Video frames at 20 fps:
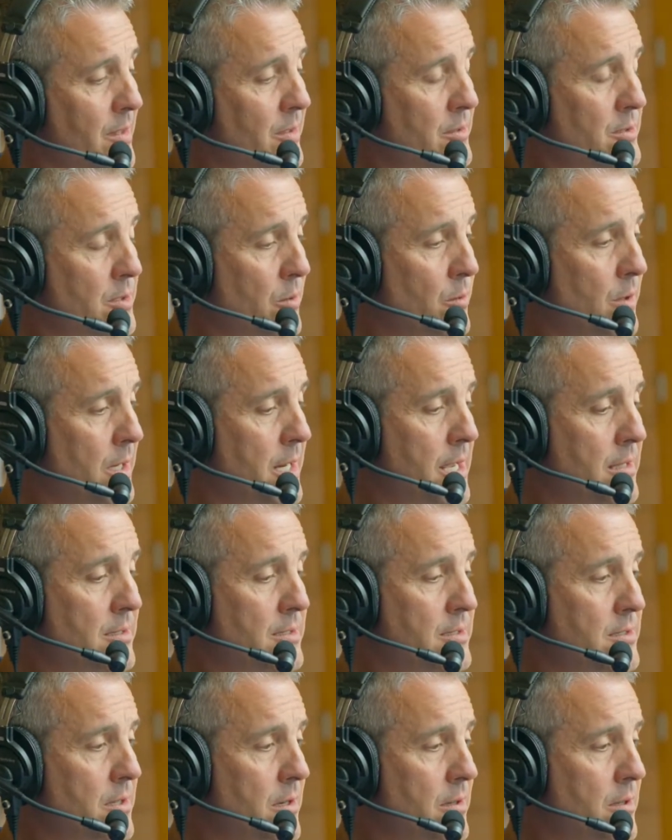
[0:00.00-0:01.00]
So I went out
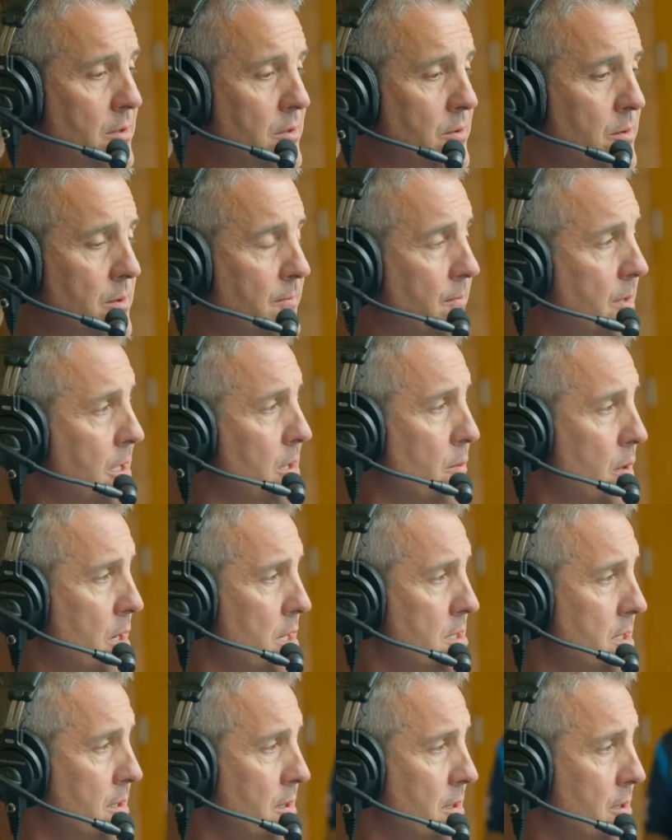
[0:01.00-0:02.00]
and started doing fleet
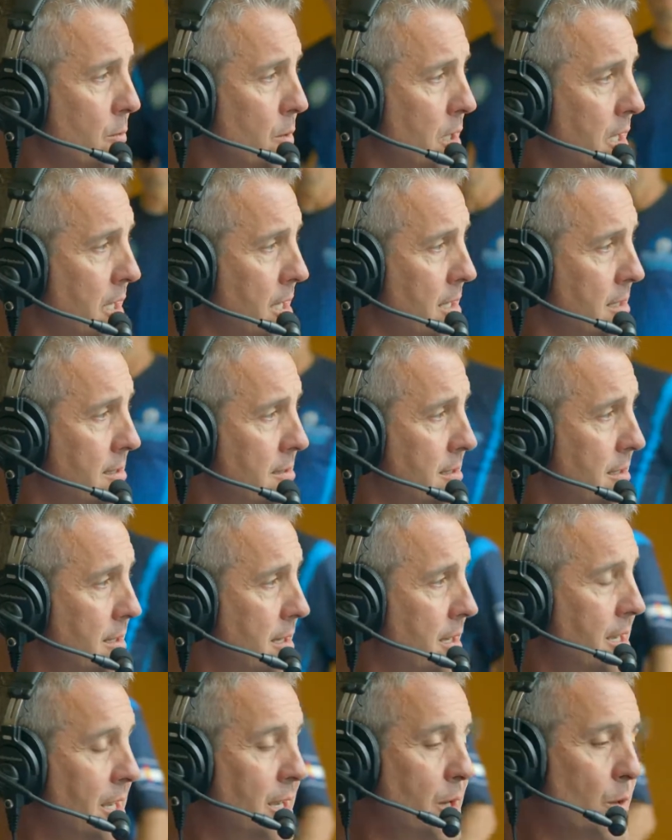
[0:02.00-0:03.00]
washing on the weekends
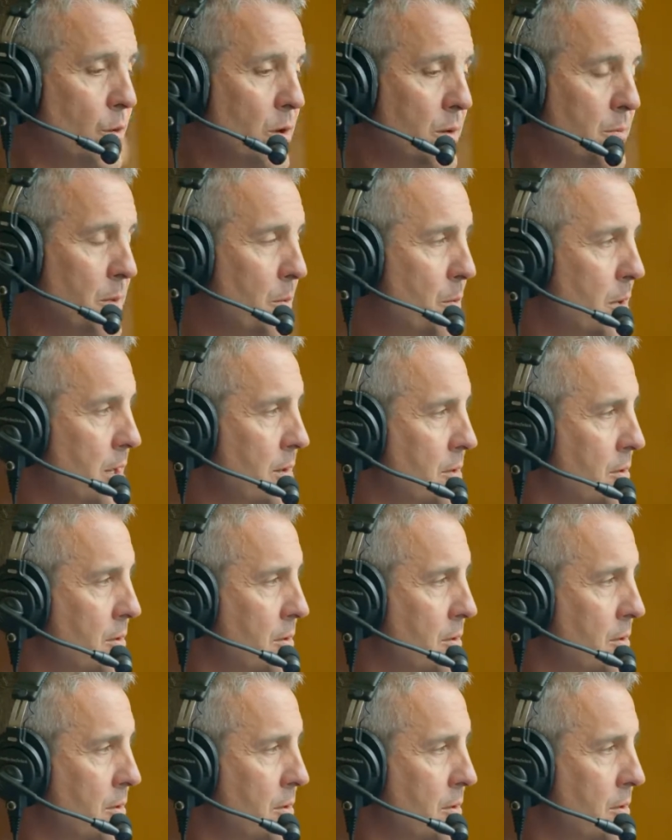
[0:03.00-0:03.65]
worked my way